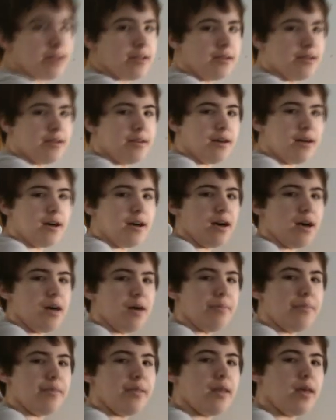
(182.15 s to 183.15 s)

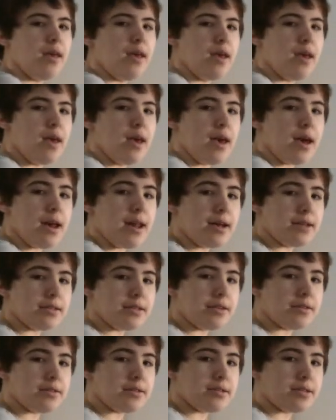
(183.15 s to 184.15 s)
And as you could
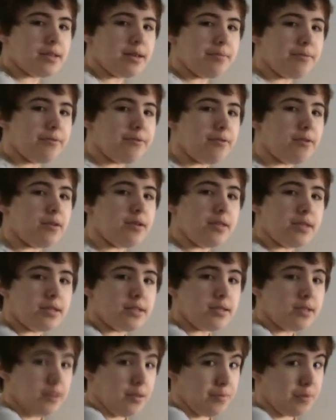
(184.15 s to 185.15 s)
see before, this is a
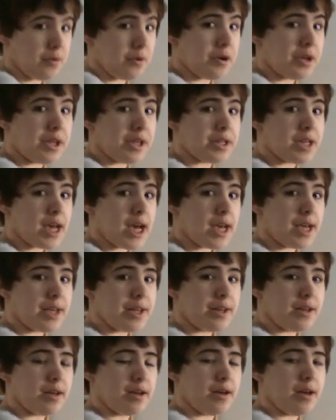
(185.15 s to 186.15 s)
pretty tight
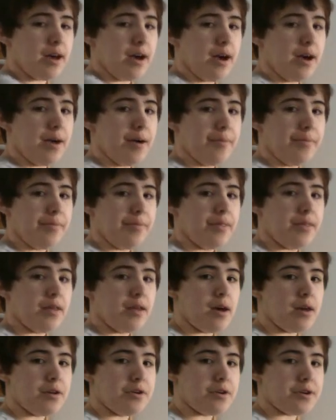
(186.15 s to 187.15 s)

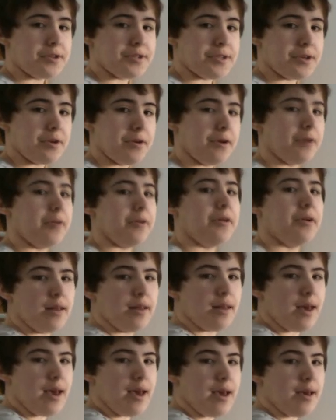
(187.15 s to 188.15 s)
undershirt,
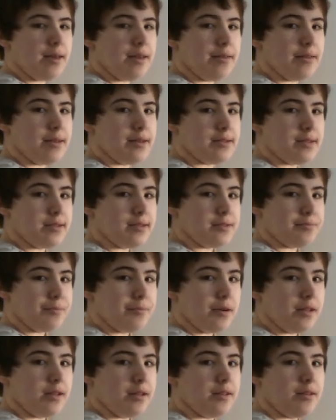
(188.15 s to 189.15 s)
and this is what
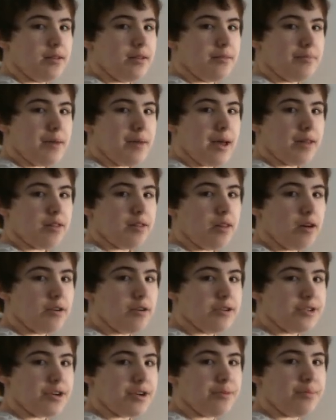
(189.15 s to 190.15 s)
my larger
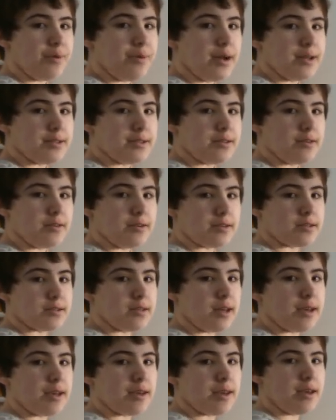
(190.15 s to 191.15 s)
breast looks like
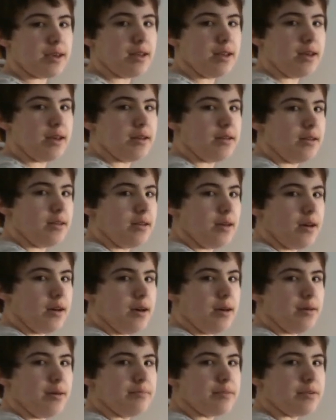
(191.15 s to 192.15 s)
in it.
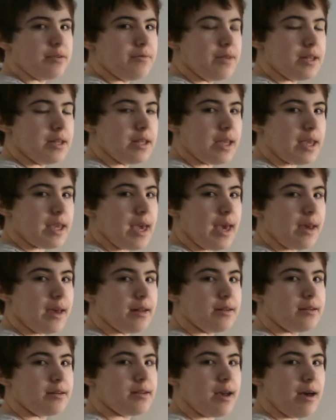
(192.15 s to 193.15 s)
You really can't
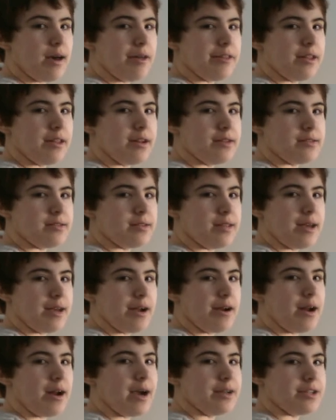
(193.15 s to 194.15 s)
tell that it's there. I
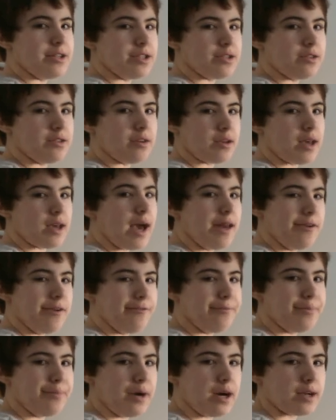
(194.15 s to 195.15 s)
just look kind of
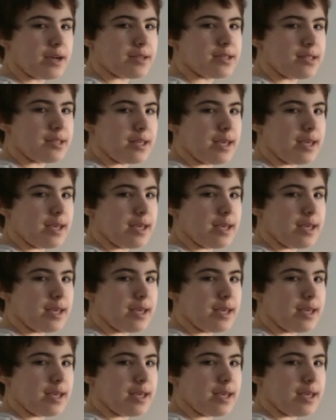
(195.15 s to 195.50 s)
boxy.